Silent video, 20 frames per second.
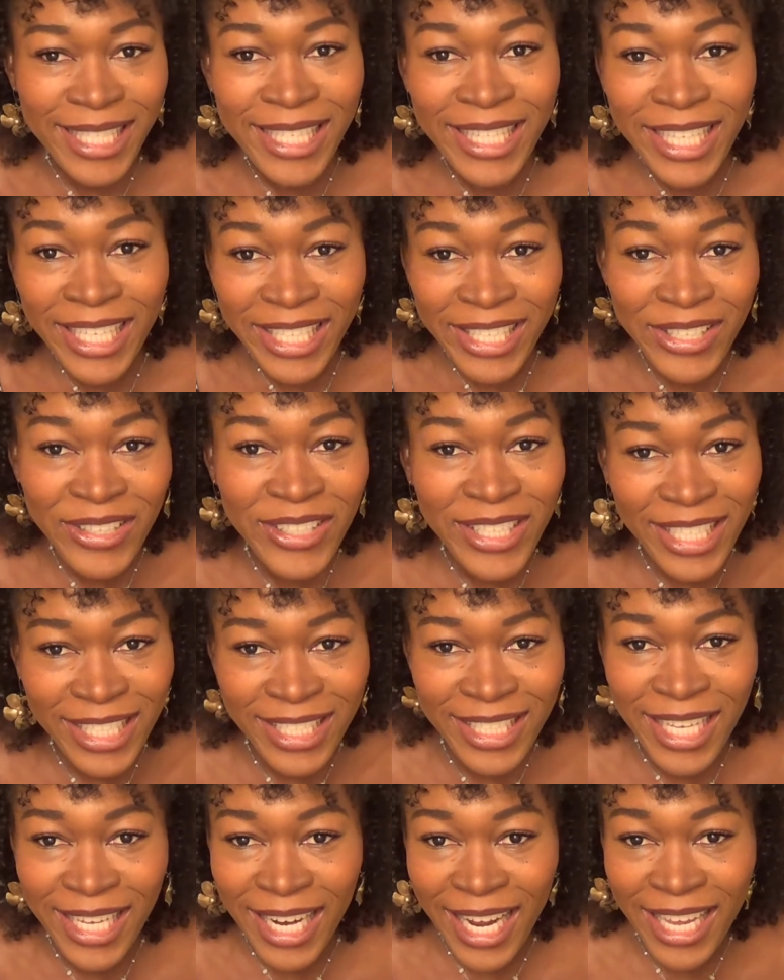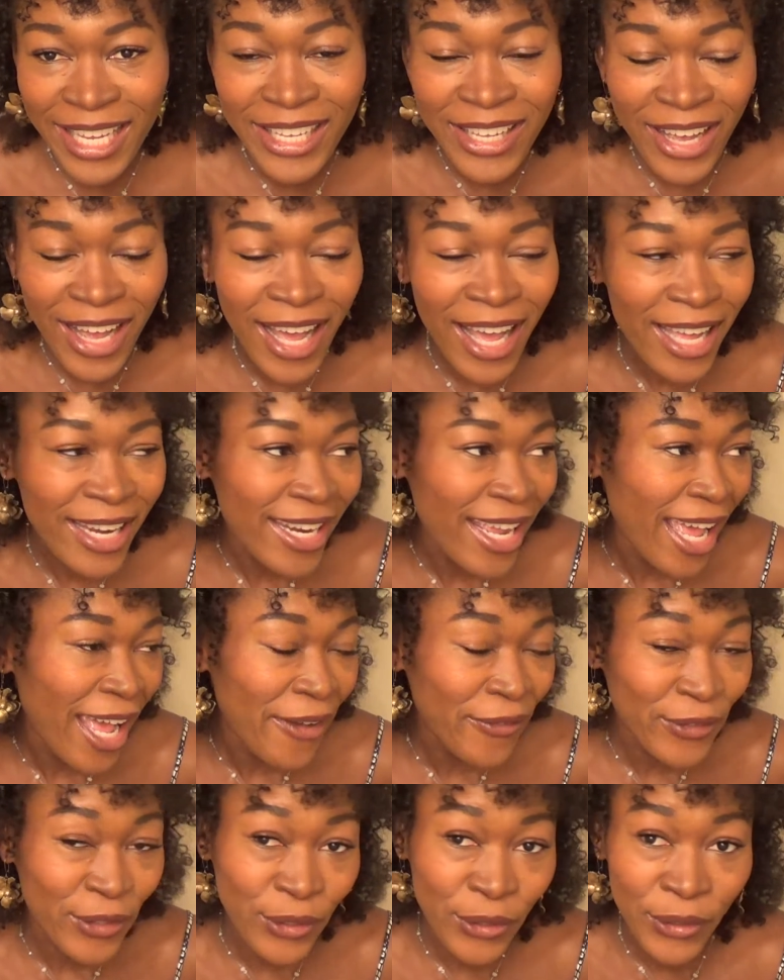the goodies that I got
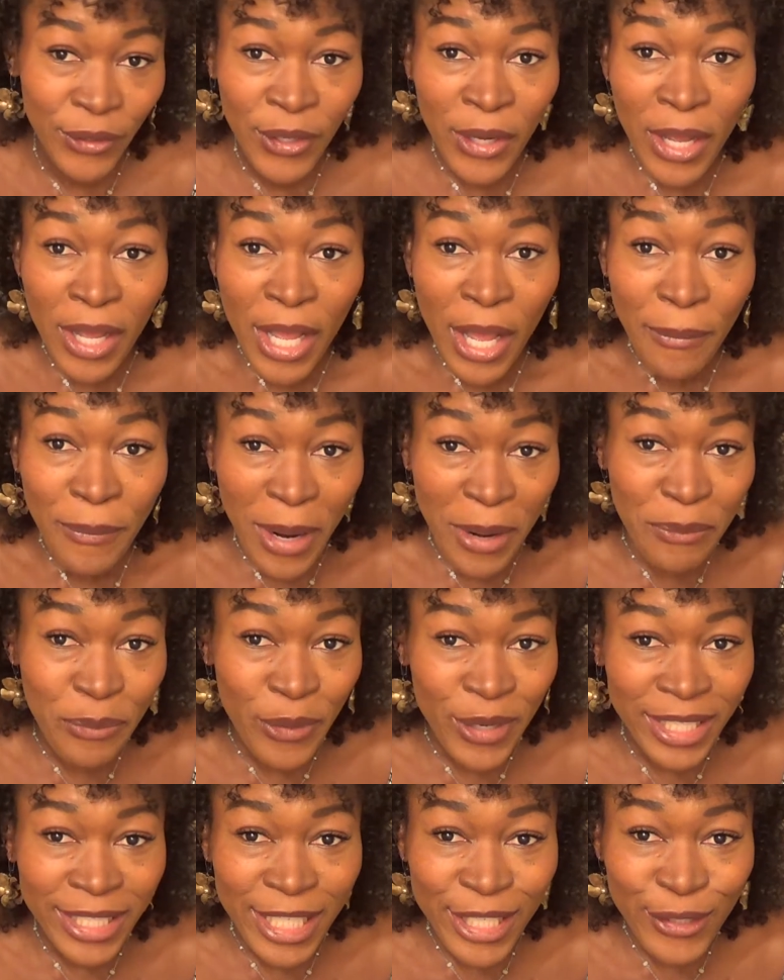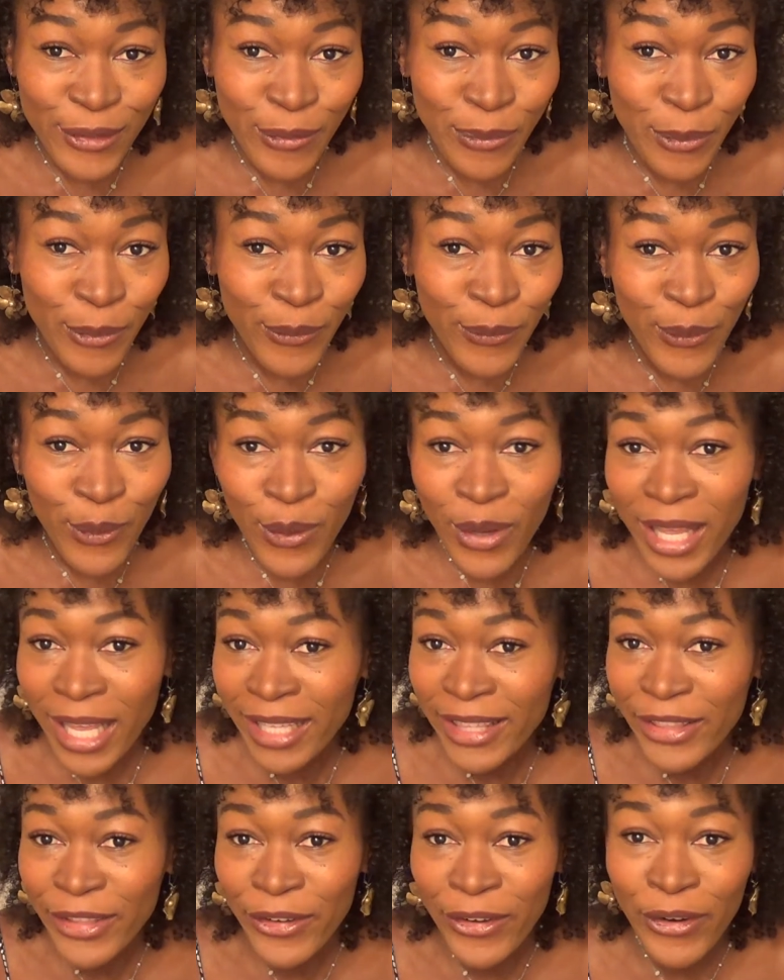after my braces removal,
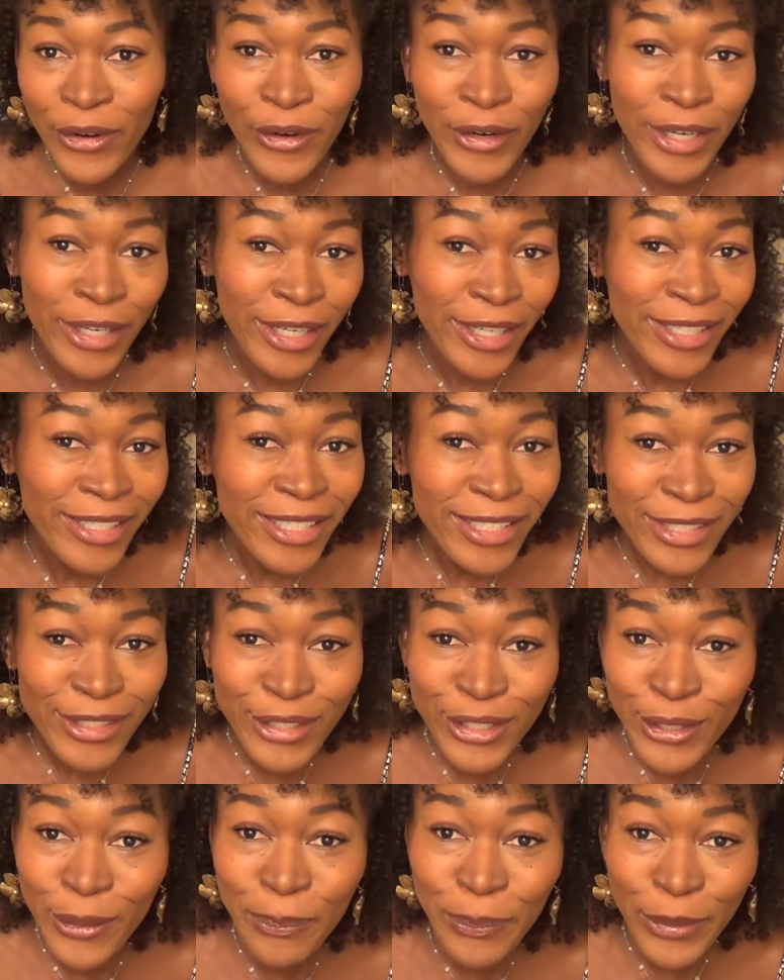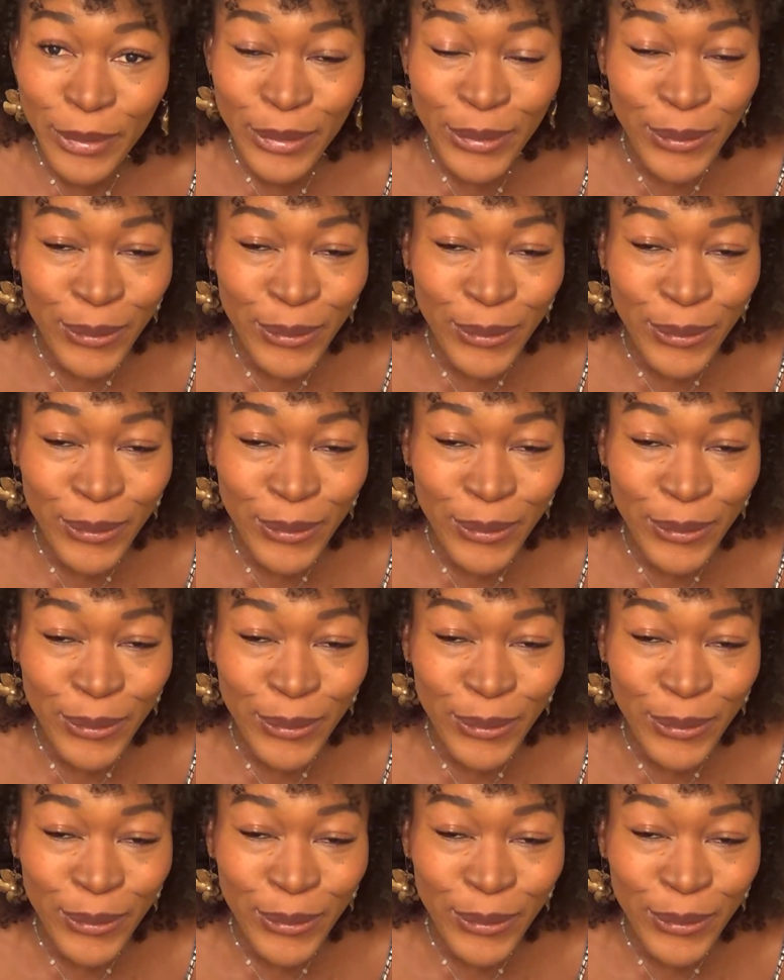and there are super